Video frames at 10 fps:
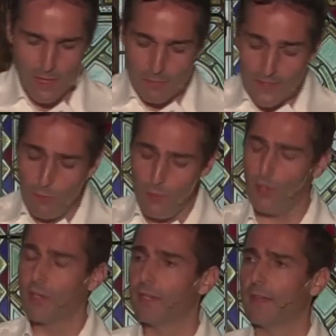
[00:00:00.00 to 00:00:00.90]
But they
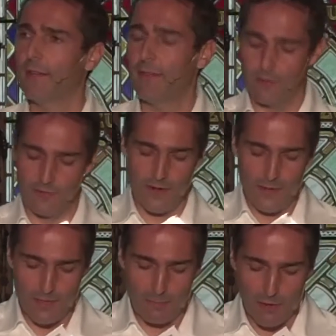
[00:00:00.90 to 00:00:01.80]
work, and they're
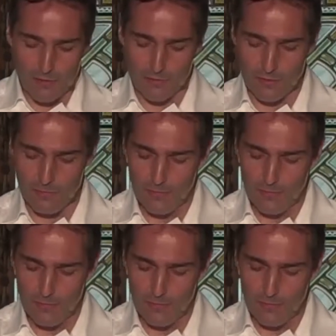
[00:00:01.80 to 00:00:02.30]
very powerful.